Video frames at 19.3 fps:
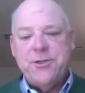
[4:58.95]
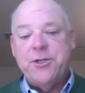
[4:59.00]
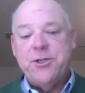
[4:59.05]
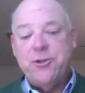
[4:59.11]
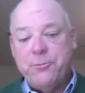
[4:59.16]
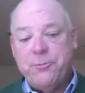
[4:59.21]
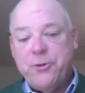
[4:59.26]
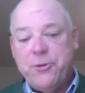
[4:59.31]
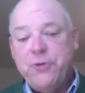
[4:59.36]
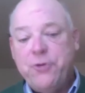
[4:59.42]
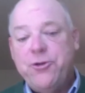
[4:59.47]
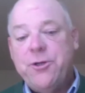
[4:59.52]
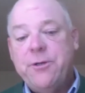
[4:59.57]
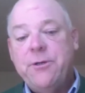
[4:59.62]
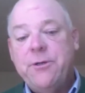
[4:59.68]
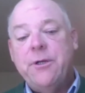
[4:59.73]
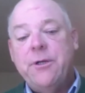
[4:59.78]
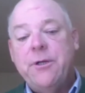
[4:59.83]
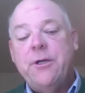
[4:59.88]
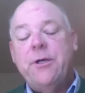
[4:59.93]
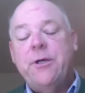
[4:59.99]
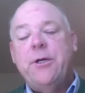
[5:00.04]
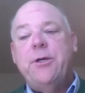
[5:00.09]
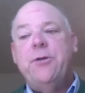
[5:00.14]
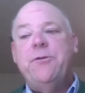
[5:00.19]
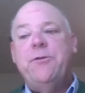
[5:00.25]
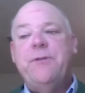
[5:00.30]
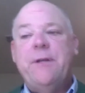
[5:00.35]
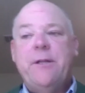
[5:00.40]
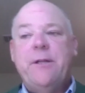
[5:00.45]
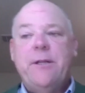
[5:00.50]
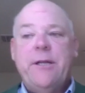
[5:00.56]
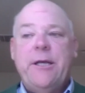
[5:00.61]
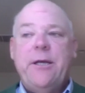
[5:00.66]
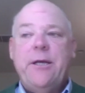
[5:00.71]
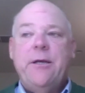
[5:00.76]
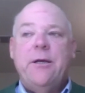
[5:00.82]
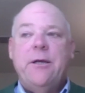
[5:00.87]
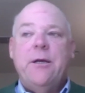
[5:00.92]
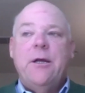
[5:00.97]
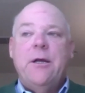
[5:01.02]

distribution utility,